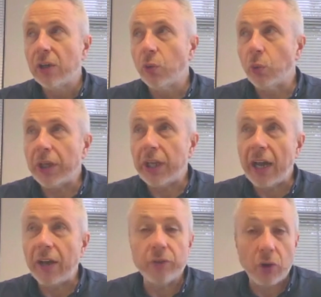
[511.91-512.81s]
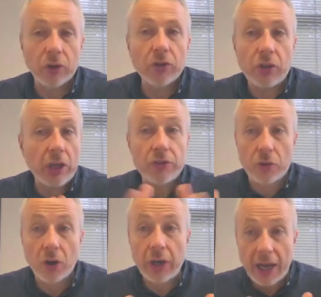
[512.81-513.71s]
We have got a
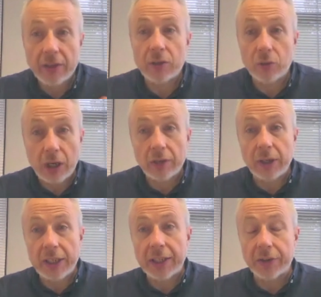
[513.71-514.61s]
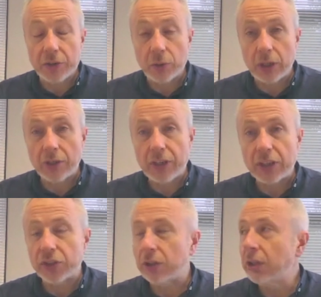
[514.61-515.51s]
strong ethical kind of leaning as an
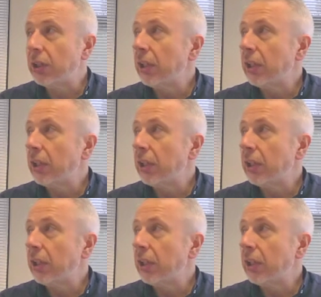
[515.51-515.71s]
organization.